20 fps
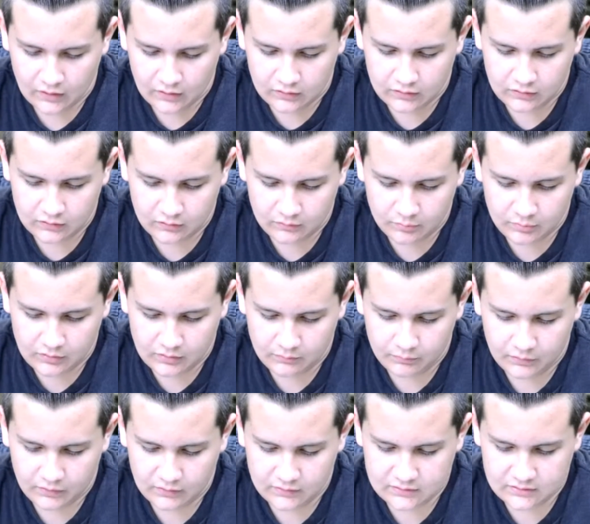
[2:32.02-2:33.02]
The European
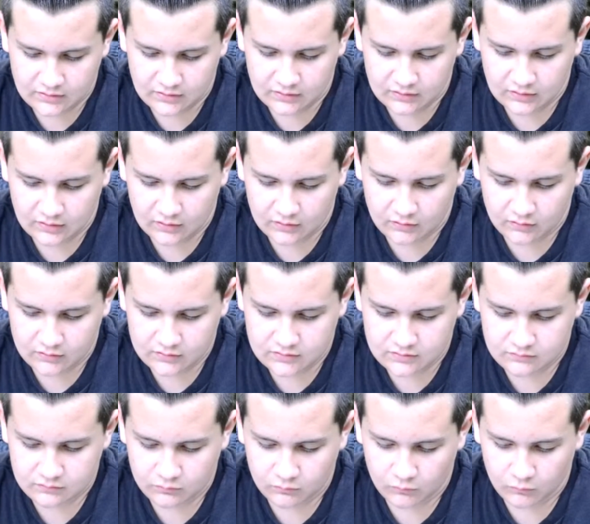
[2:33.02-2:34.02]
parasite that causes
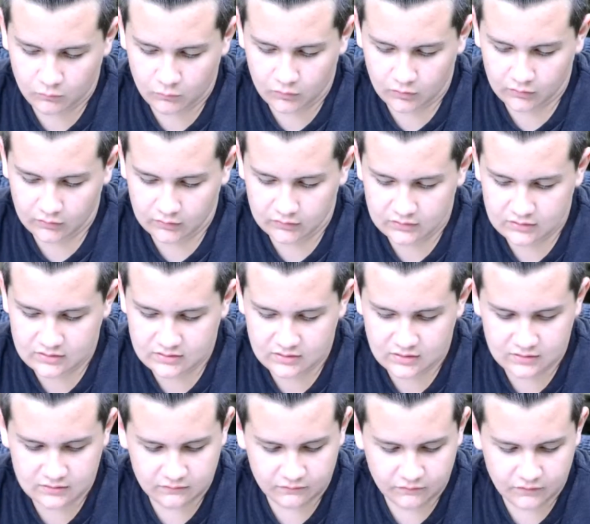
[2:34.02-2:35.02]
whirling
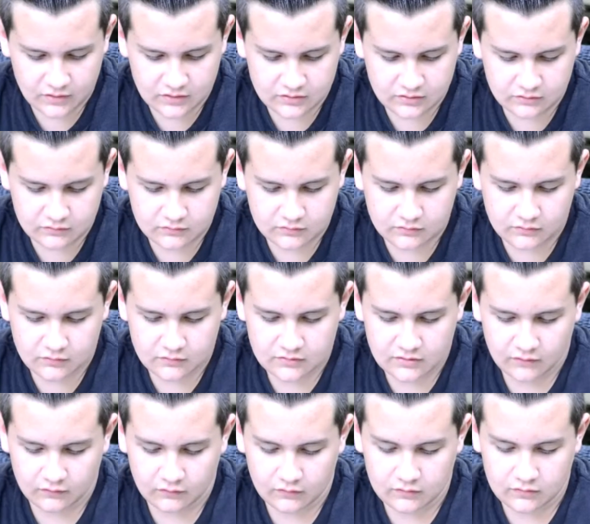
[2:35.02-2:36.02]
disease in fish, introduced
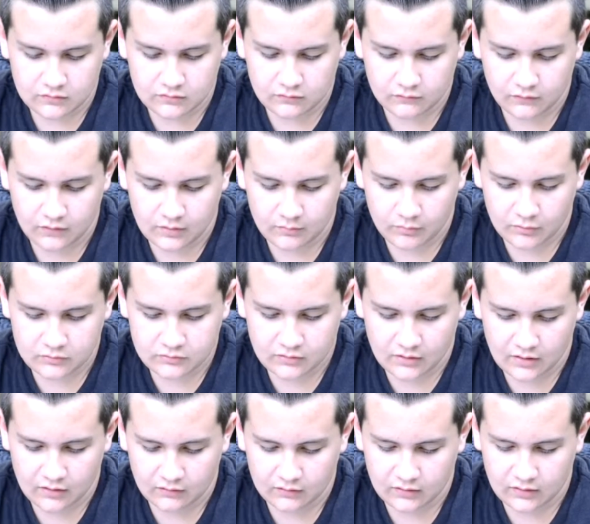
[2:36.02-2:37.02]
to rainbow
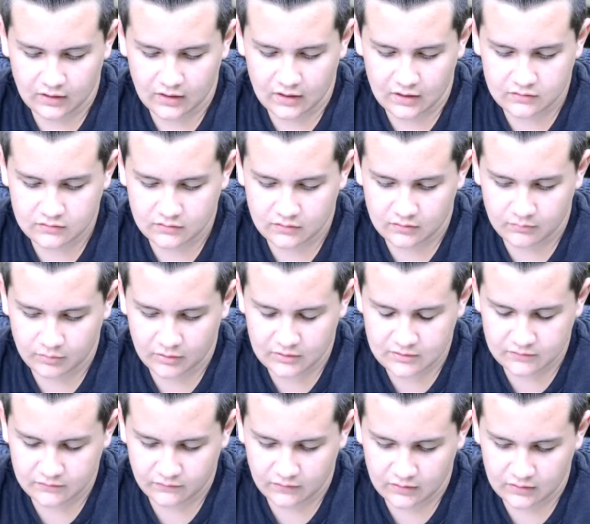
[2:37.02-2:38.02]
trout in a hatchery in
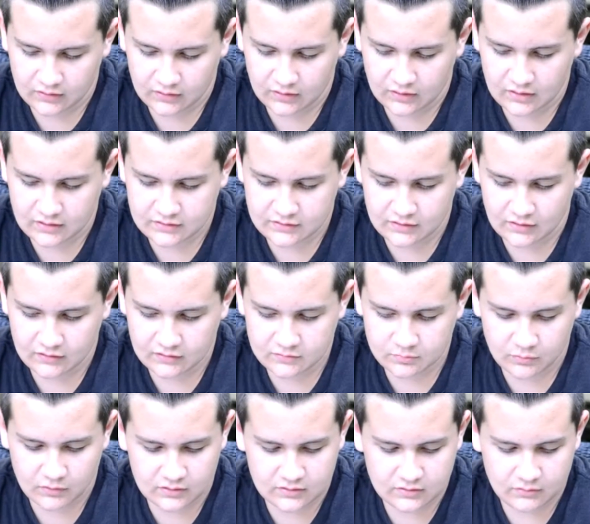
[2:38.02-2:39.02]
Pennsylvania, has now
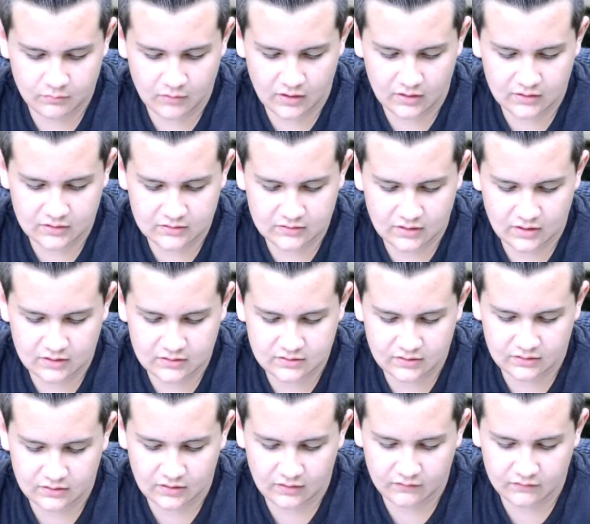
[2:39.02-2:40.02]
spread to many states
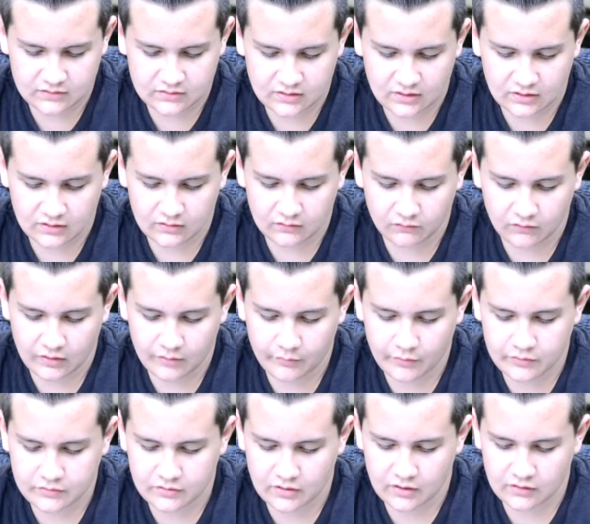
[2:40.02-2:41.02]
and devastated the rainbow
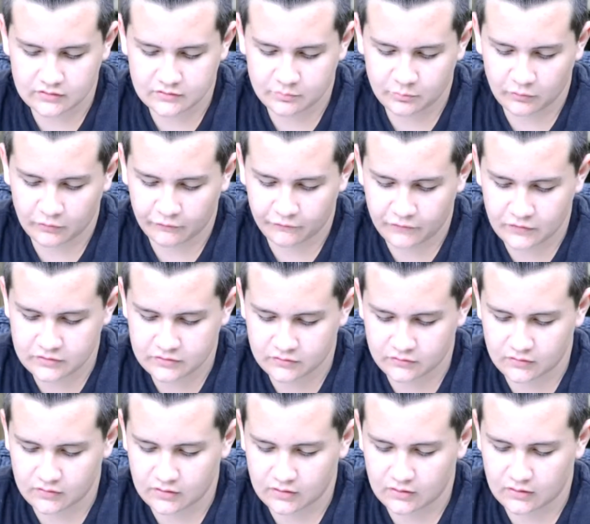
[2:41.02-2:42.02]
trout sport
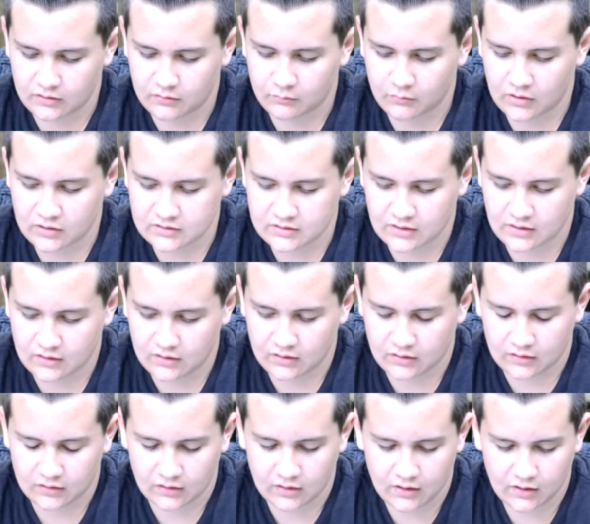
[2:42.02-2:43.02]
fishery in Montana
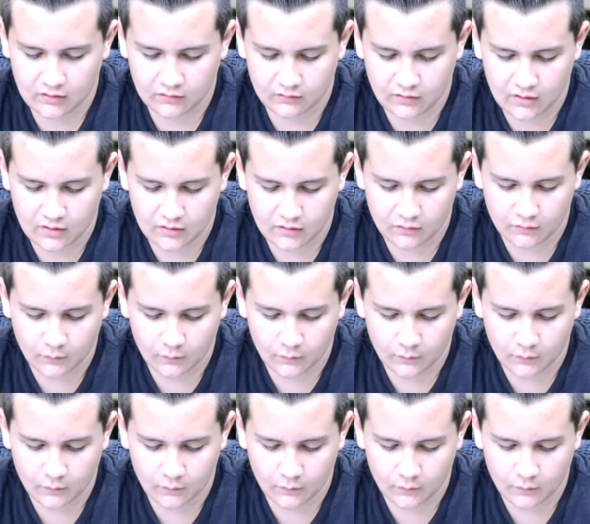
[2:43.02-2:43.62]
and Colorado.